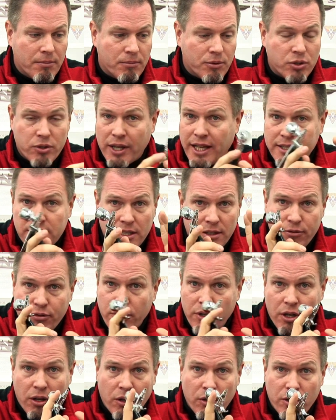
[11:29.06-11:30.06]
So that's it
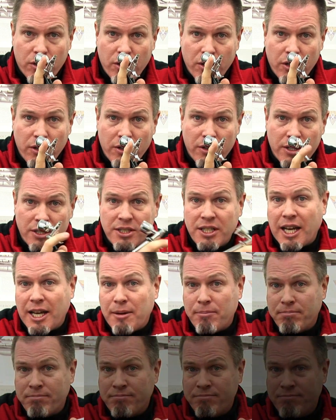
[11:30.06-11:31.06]
for the Hulk this time.